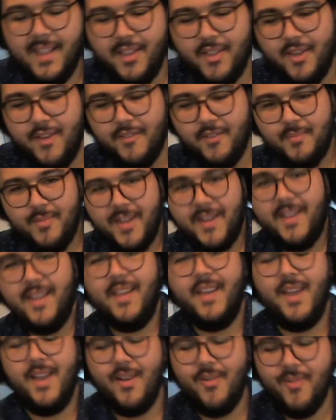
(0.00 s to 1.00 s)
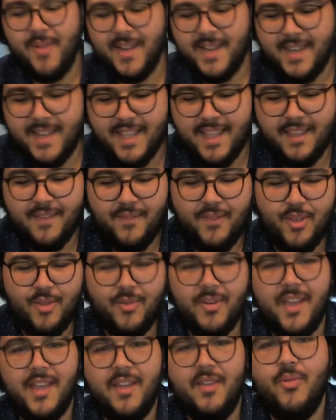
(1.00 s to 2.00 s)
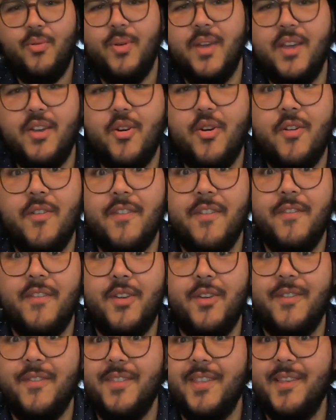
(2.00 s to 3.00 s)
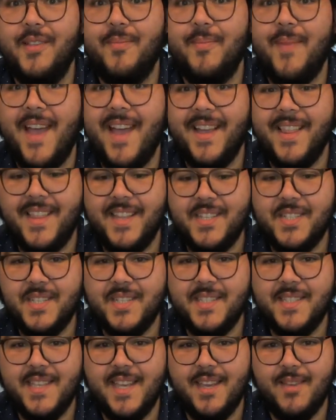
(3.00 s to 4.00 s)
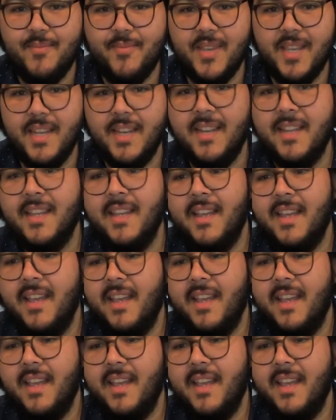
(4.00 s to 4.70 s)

Hello everybody. I wanted to give you a quick overview of this bag that just came in.